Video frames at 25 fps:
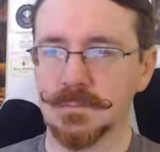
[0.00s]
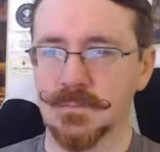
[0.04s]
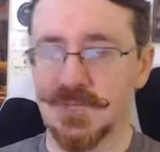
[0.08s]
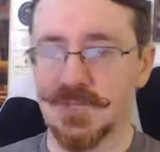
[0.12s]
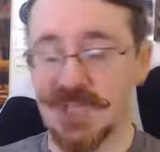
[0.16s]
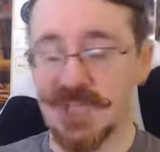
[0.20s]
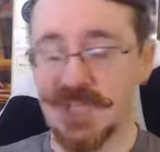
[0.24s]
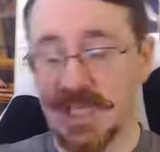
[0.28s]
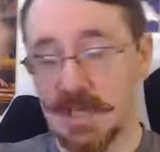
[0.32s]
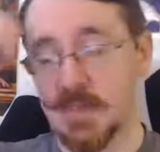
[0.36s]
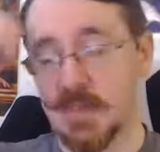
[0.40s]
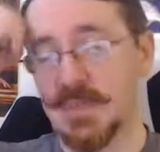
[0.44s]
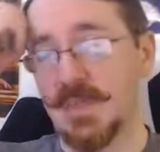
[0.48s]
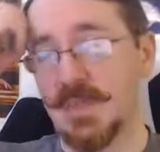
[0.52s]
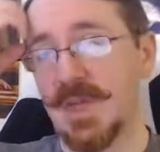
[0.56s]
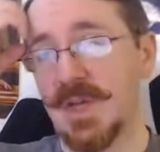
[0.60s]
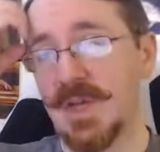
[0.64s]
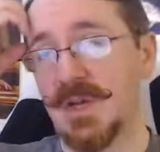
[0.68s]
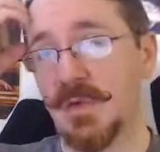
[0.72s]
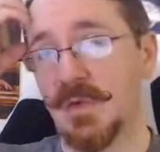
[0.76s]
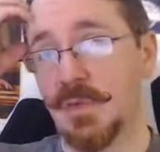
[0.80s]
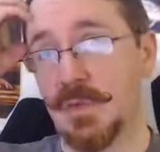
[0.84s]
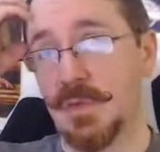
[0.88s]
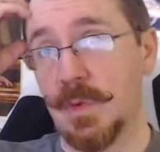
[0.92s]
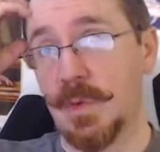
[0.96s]
She keeps him
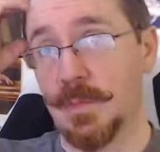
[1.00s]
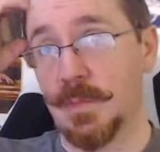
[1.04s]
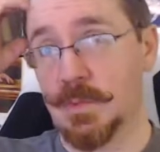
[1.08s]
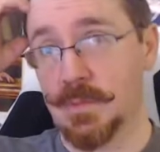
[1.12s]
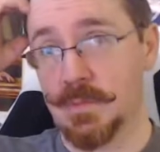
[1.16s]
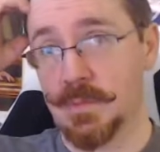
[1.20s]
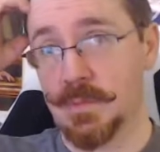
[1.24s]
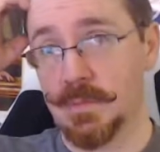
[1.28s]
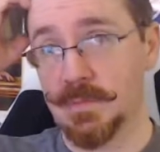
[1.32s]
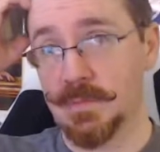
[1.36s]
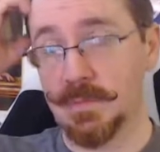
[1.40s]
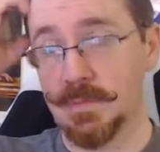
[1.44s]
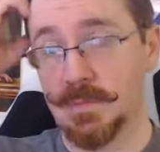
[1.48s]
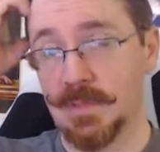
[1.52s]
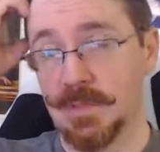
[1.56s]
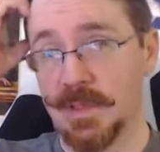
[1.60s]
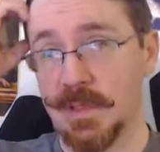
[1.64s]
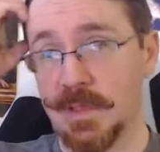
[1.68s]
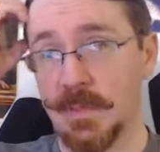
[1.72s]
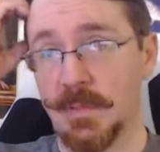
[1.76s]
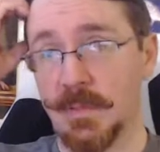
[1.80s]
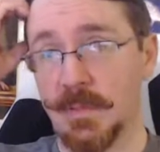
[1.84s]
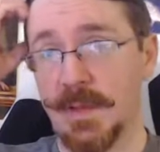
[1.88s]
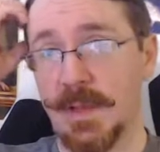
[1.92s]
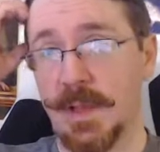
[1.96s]
out of trouble. I'll
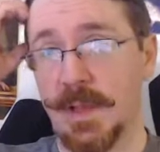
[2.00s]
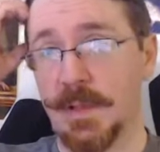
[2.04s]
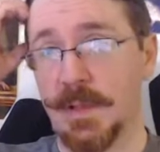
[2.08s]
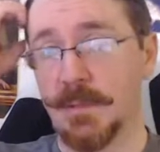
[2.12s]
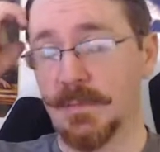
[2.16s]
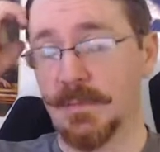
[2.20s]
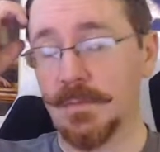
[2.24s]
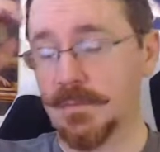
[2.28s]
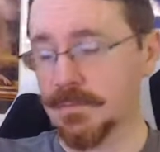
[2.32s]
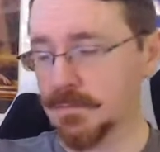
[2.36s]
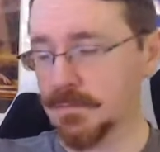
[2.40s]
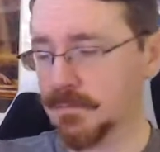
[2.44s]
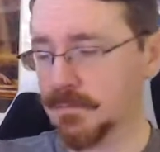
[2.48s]
give him that.